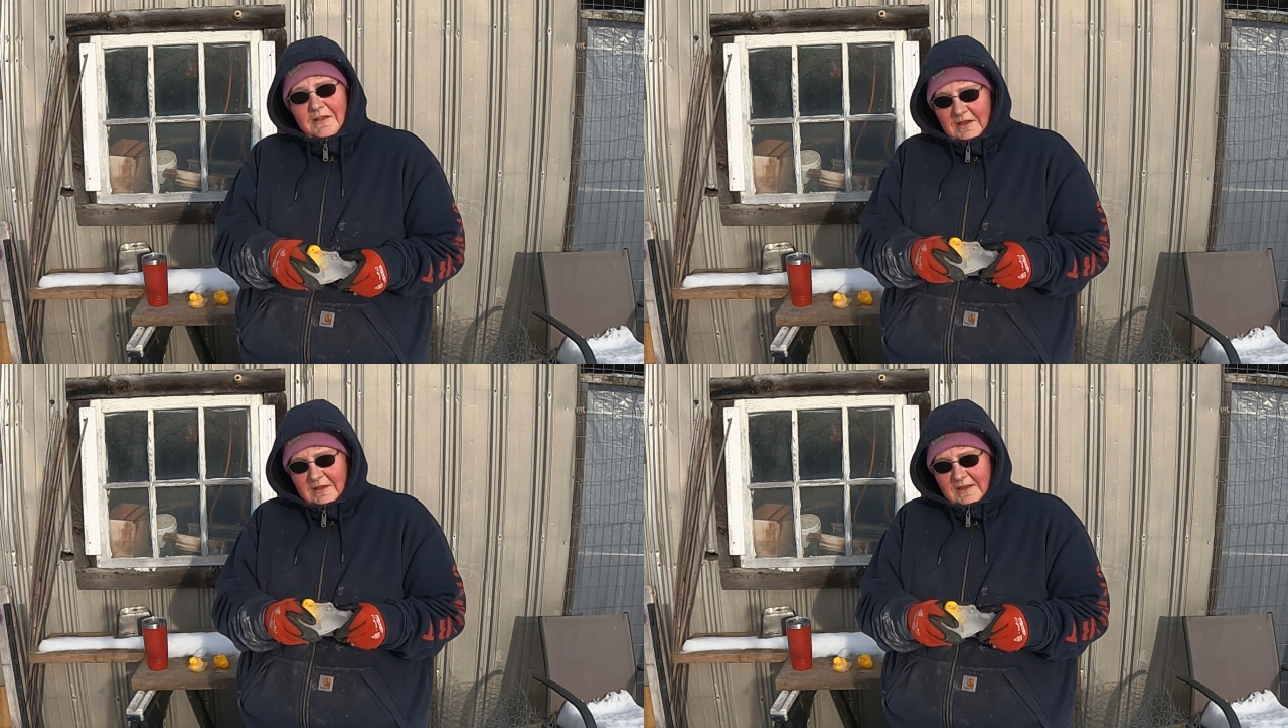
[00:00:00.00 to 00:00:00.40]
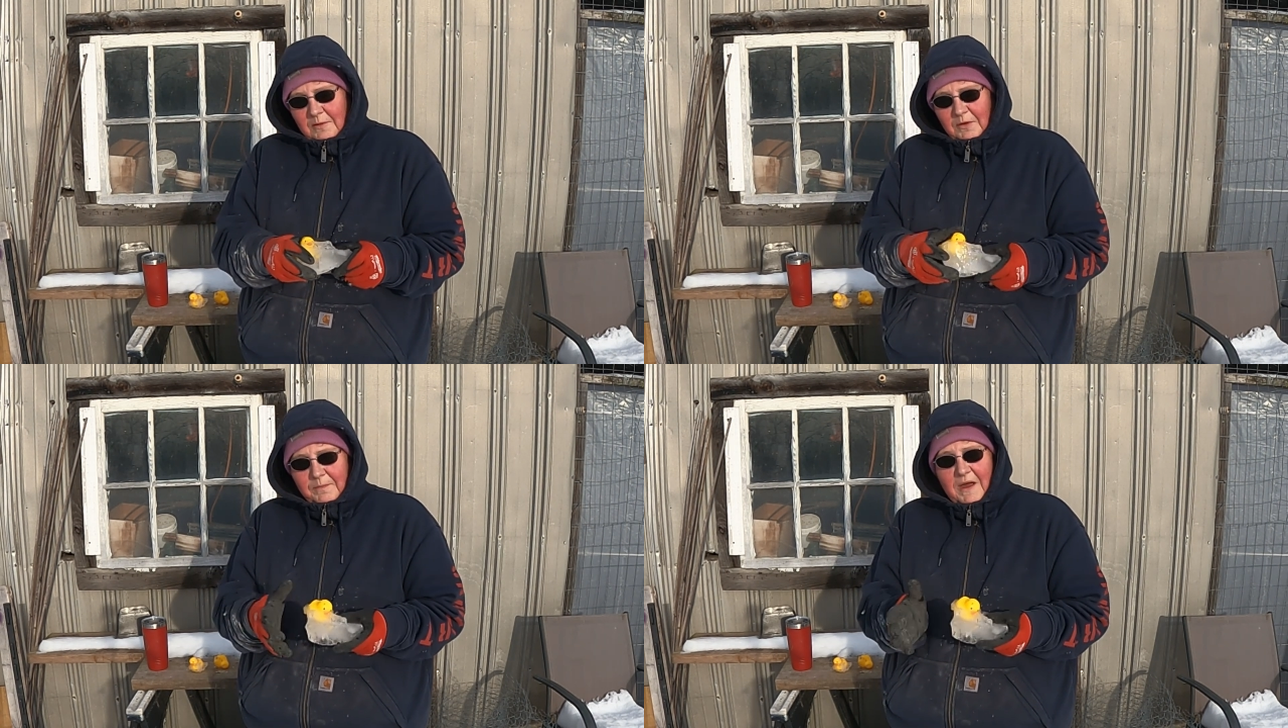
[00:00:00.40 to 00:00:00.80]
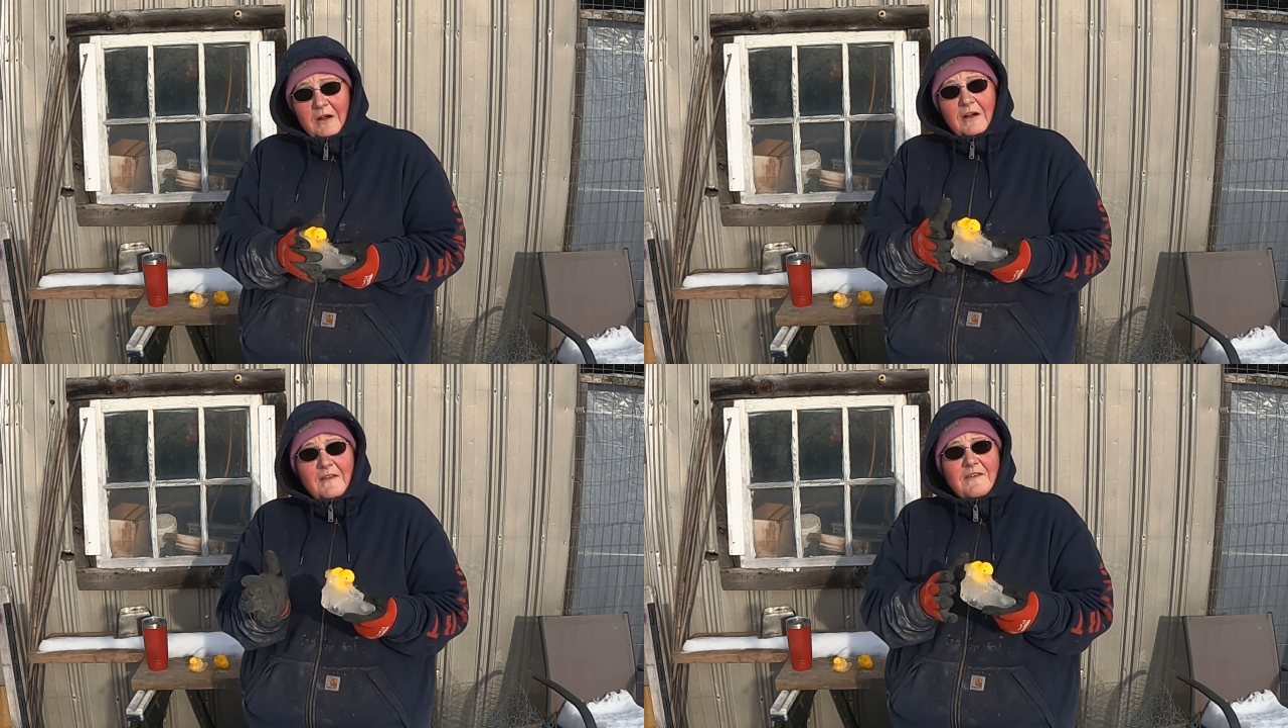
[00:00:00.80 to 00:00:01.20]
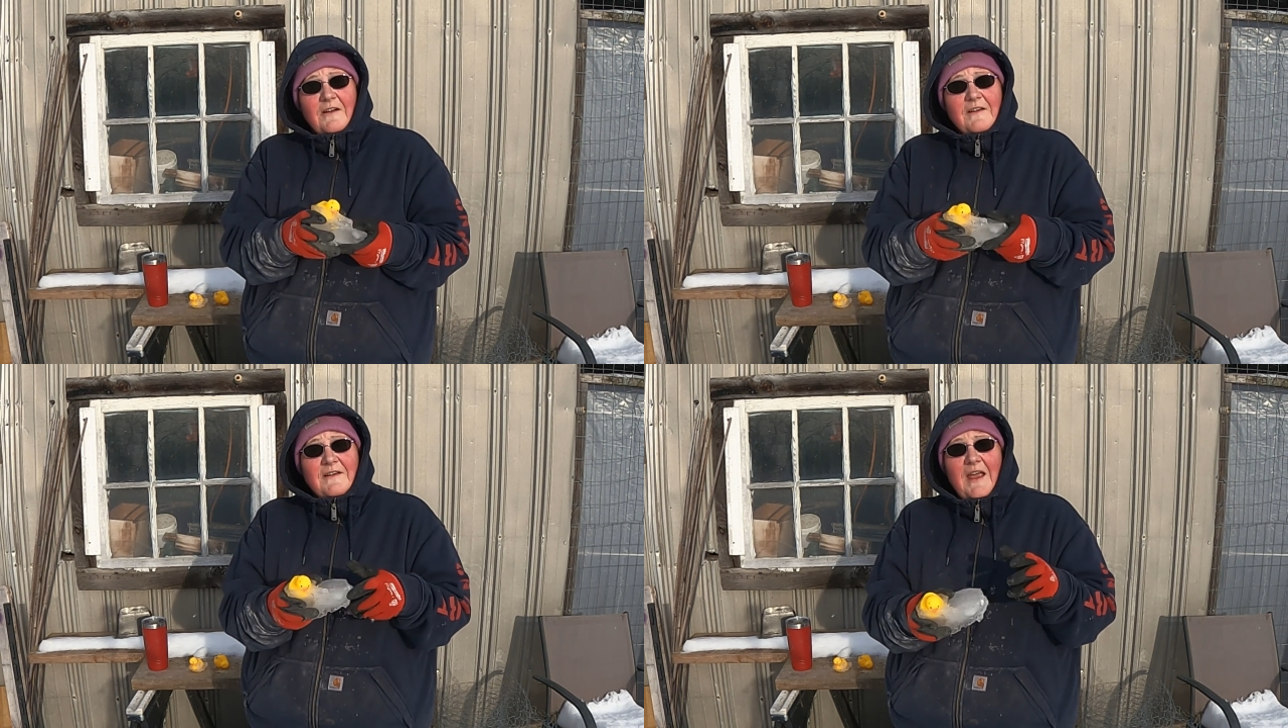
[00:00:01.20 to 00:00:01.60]
and they work better
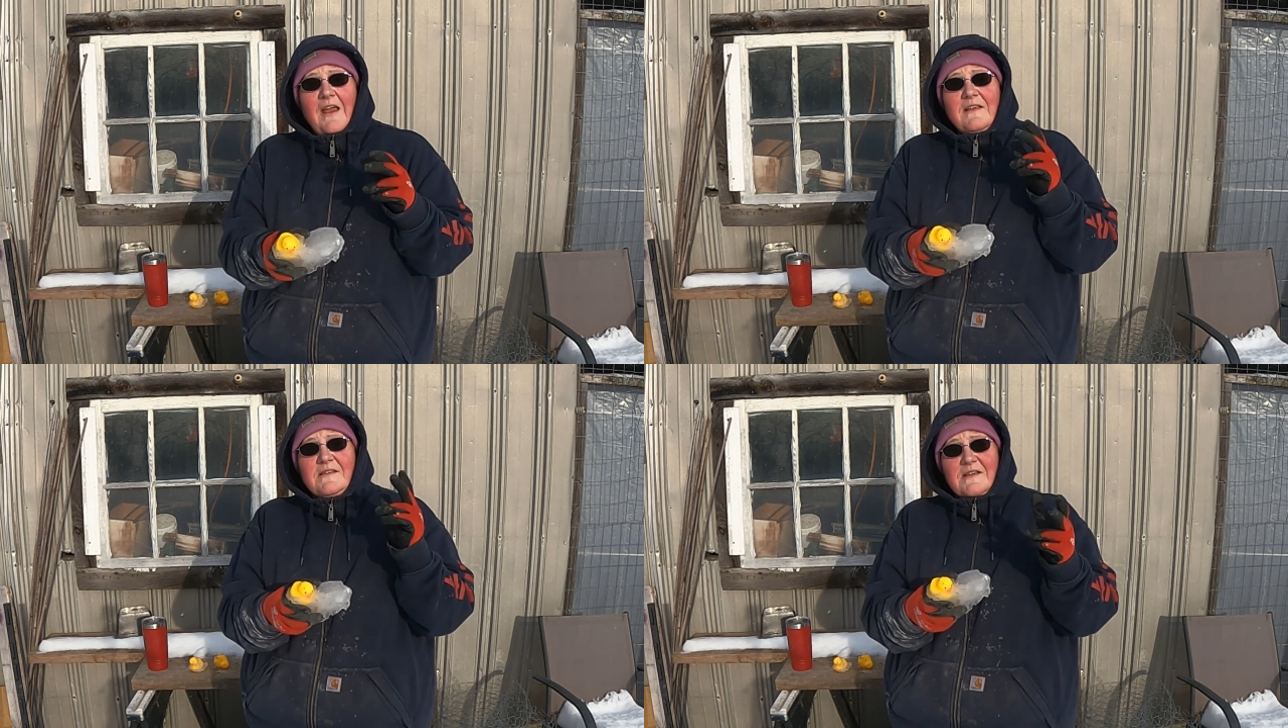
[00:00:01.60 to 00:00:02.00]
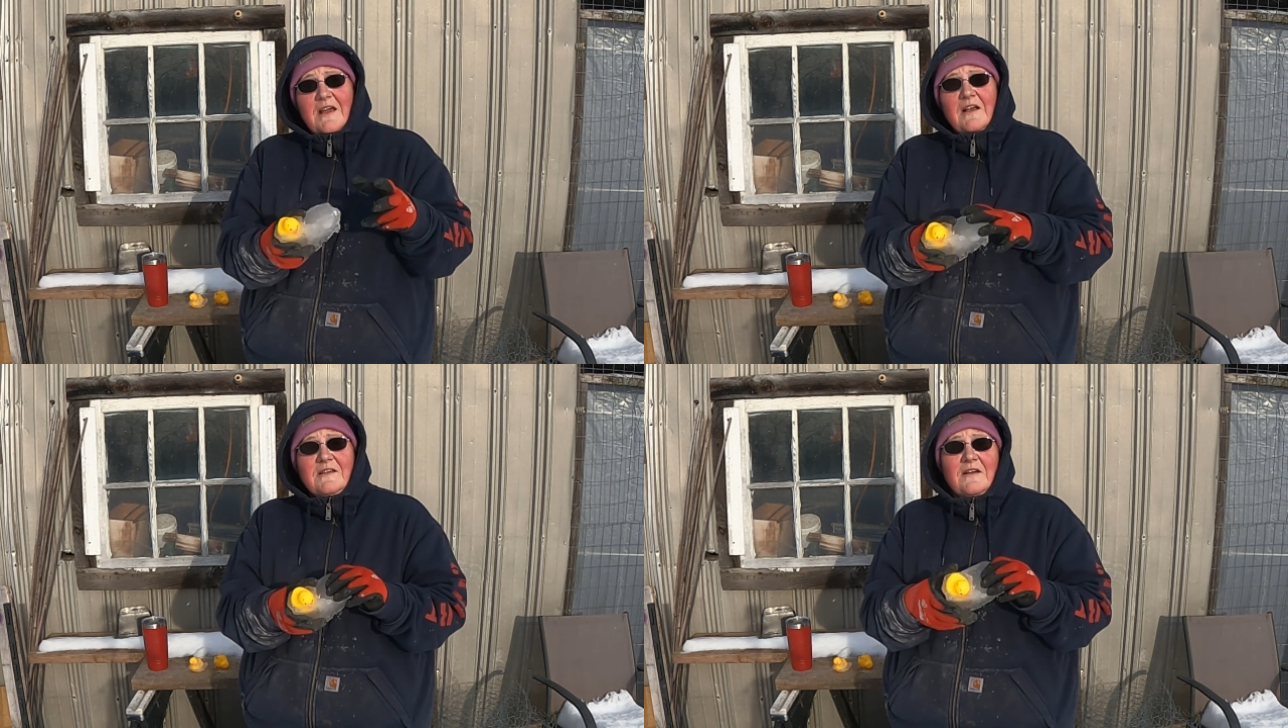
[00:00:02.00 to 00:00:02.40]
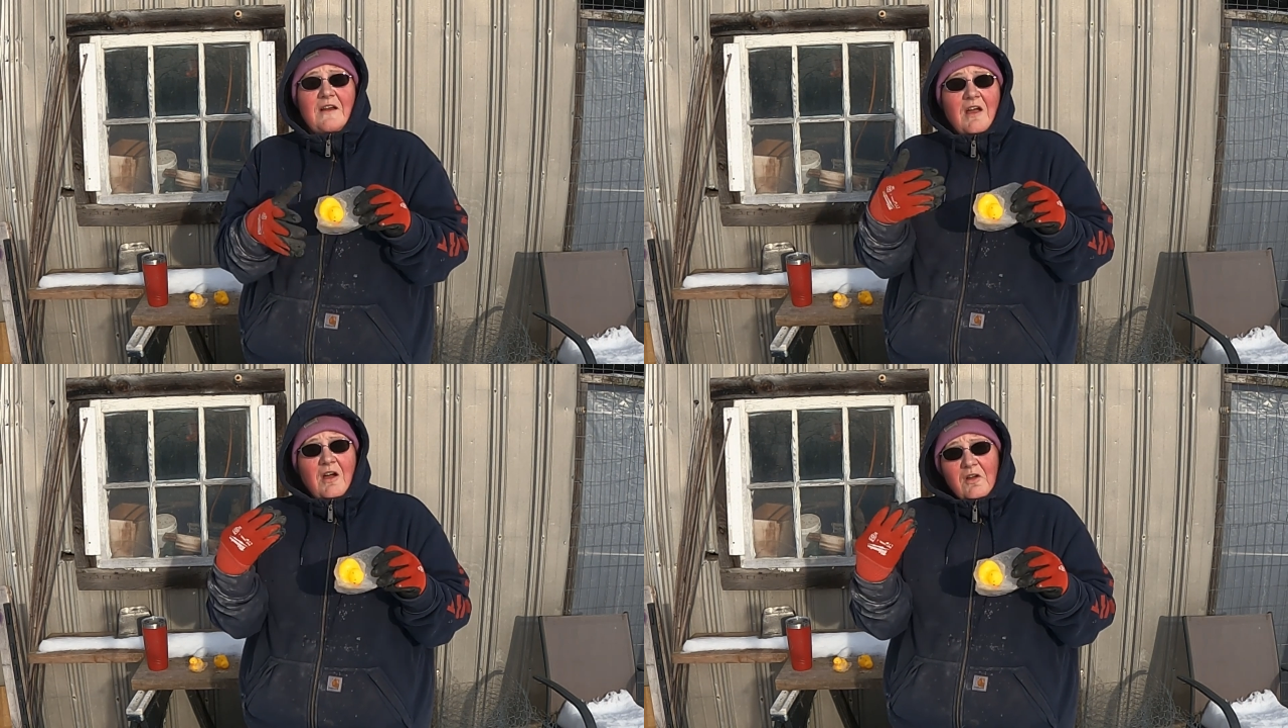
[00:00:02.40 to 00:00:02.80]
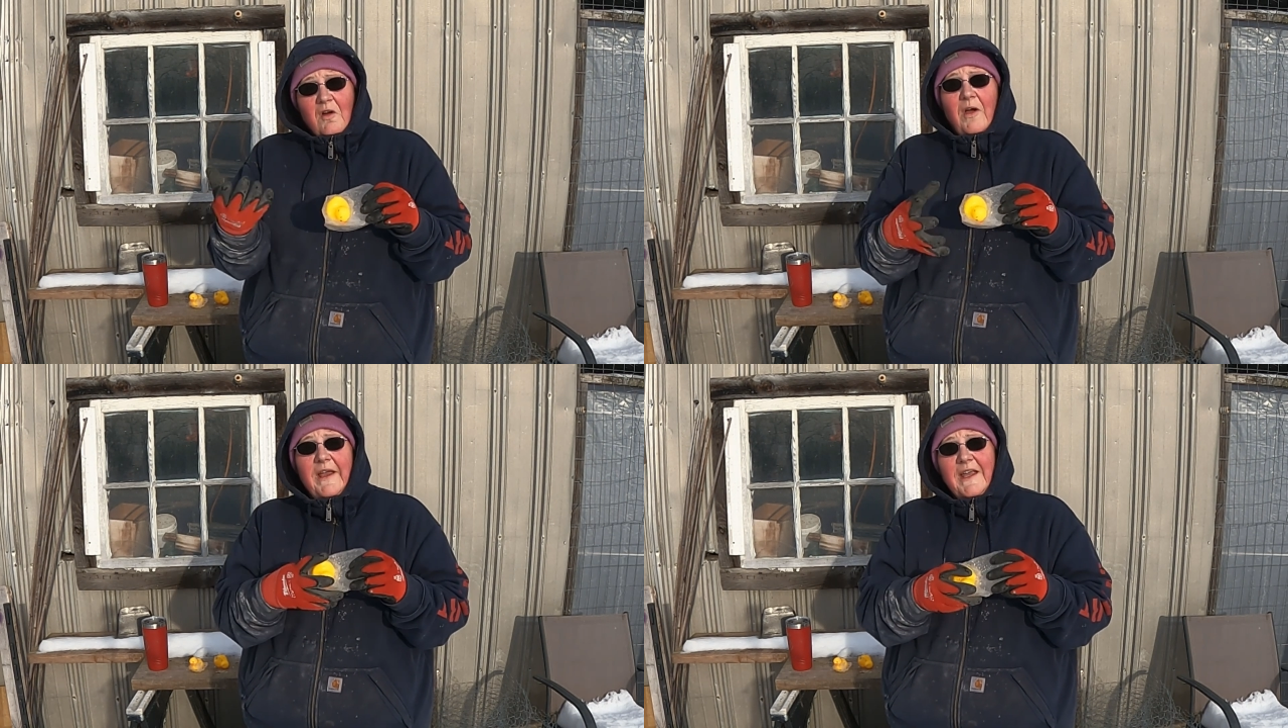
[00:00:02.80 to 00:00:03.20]
during the day as the ducks are
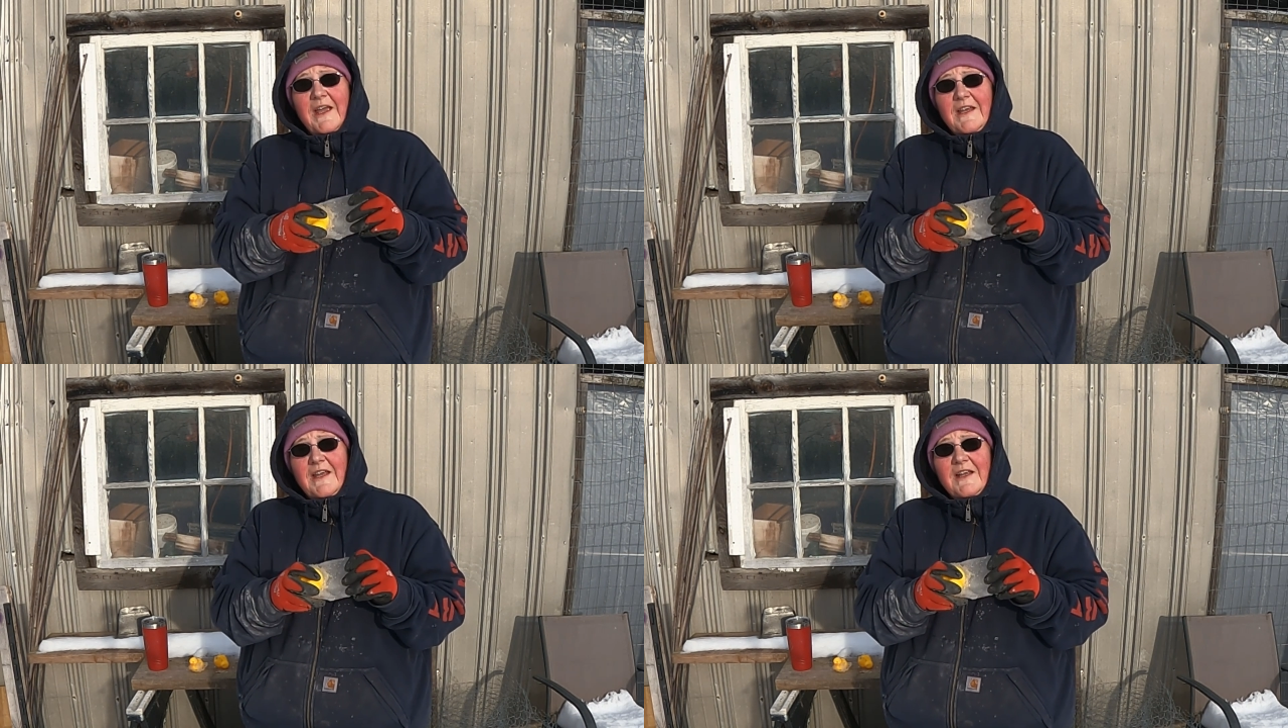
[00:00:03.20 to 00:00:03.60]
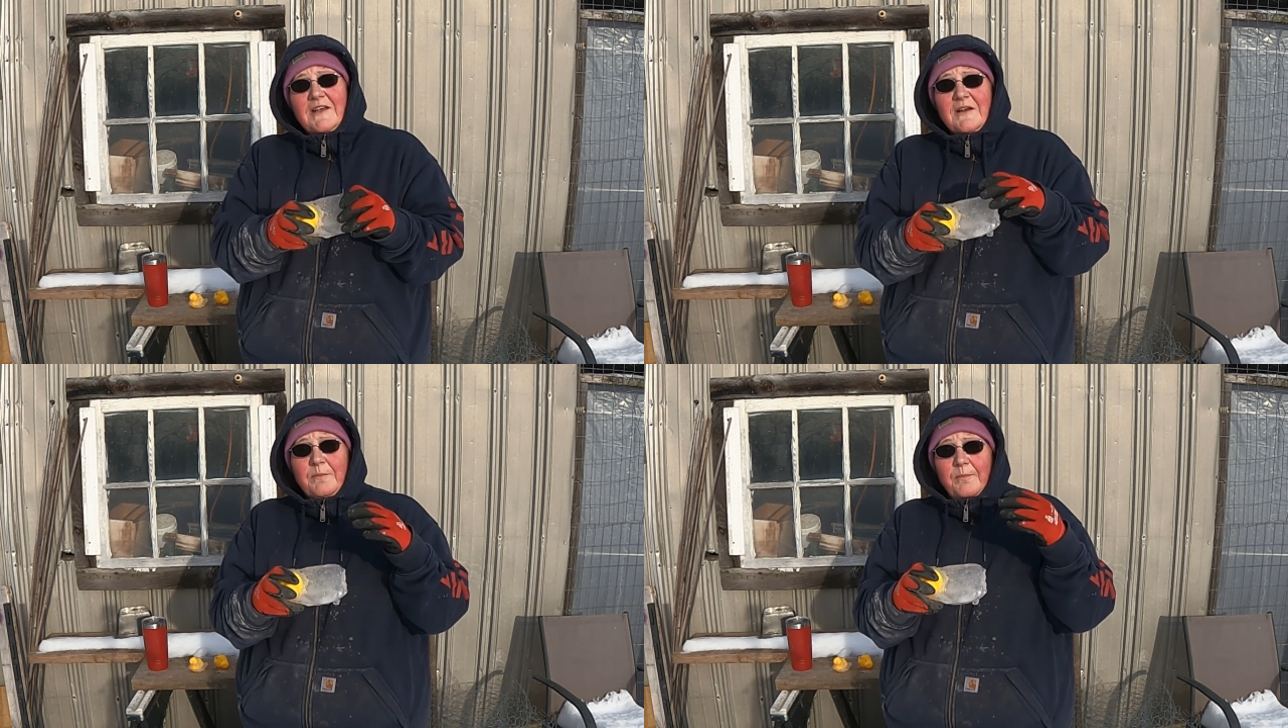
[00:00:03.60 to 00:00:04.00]
going in and